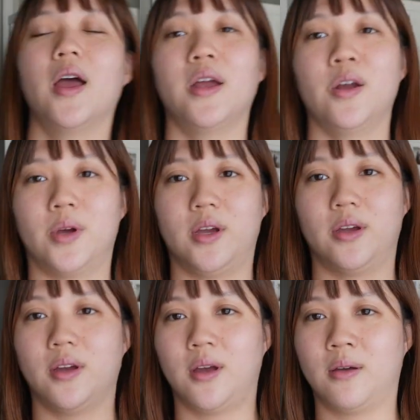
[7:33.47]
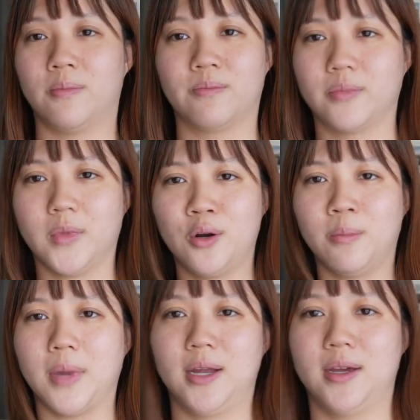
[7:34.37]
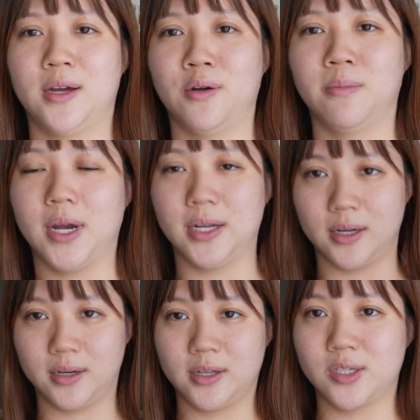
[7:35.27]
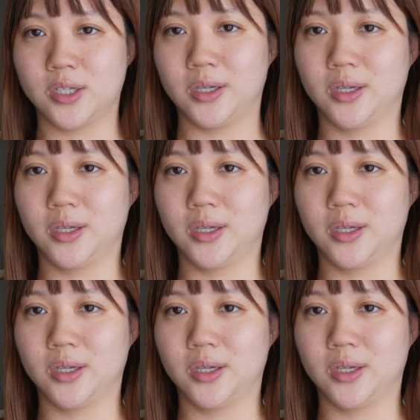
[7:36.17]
Anyway, um, I don't mind it. I don't mind it. It's